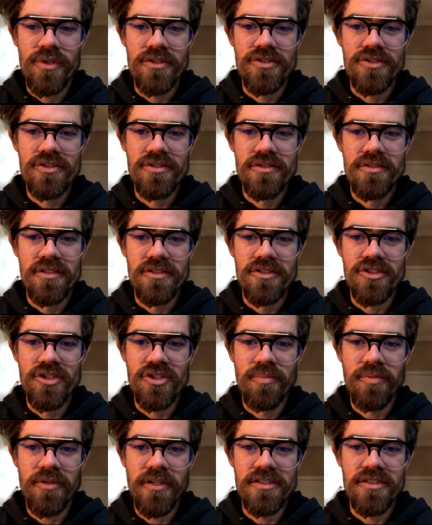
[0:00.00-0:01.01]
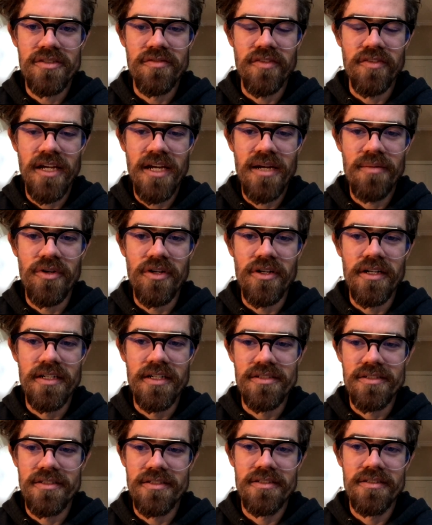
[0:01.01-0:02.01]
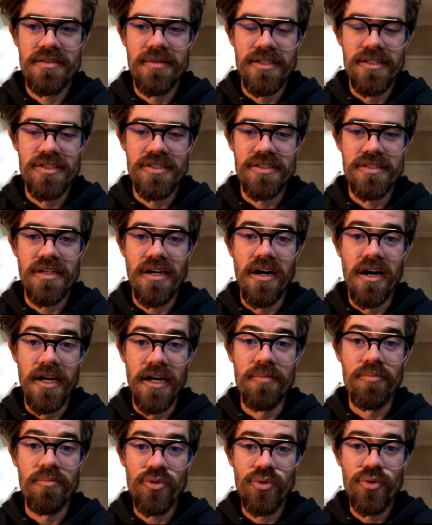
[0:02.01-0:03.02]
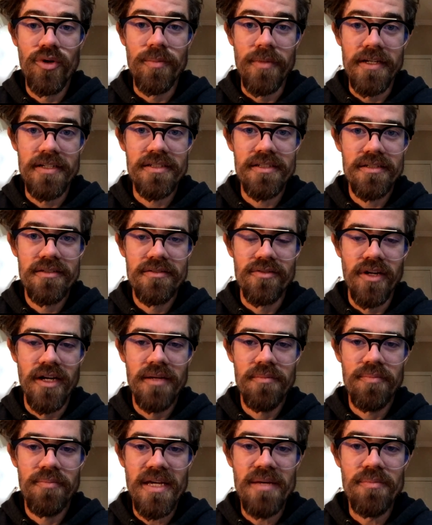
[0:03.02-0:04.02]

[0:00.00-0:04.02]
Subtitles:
Well, the surplus of labor is unemployment, right?